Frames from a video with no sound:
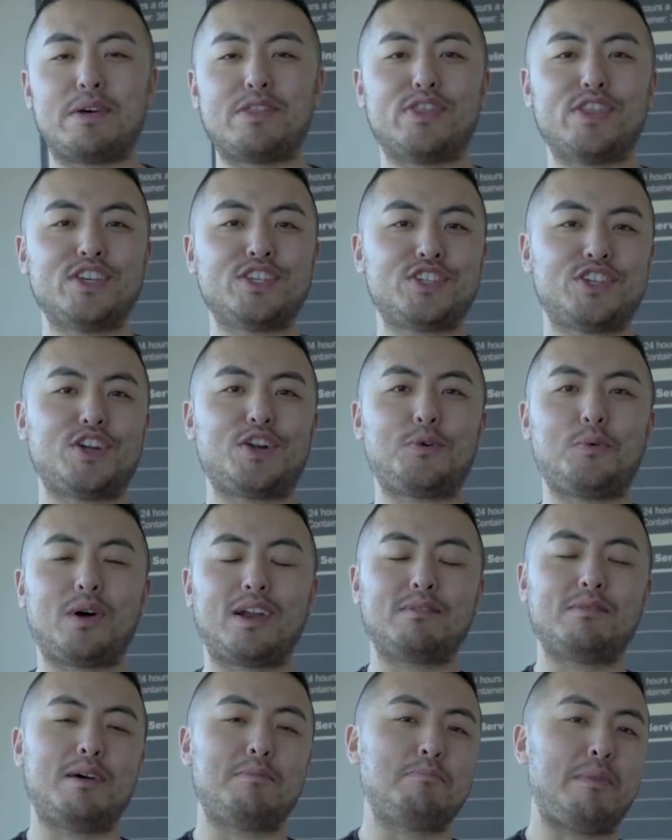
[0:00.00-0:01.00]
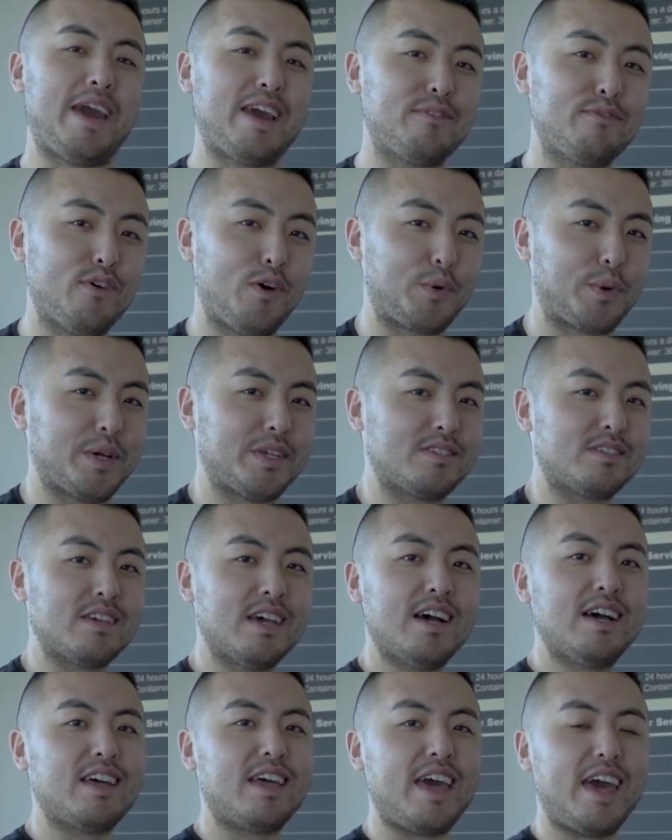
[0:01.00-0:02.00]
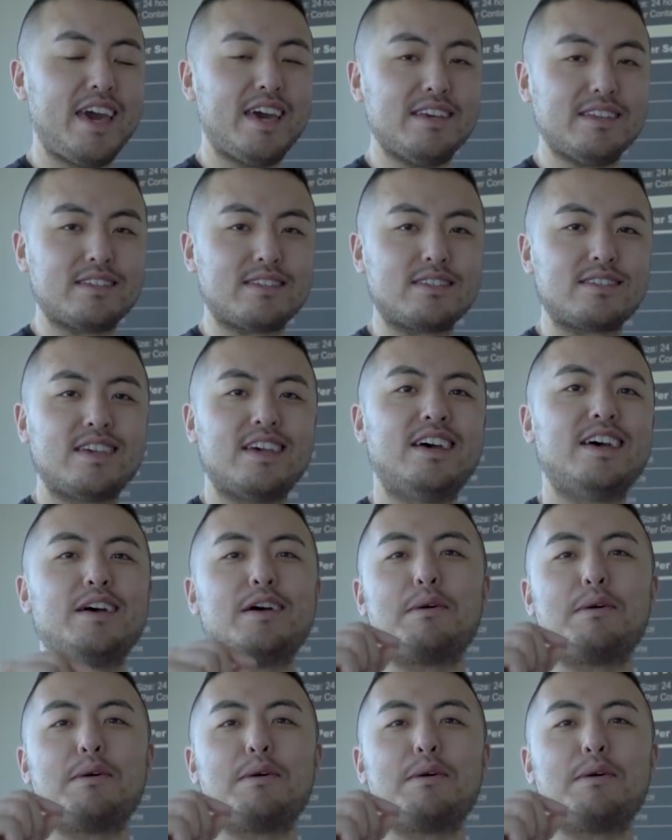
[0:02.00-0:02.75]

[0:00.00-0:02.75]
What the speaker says: but this year one of my main focus is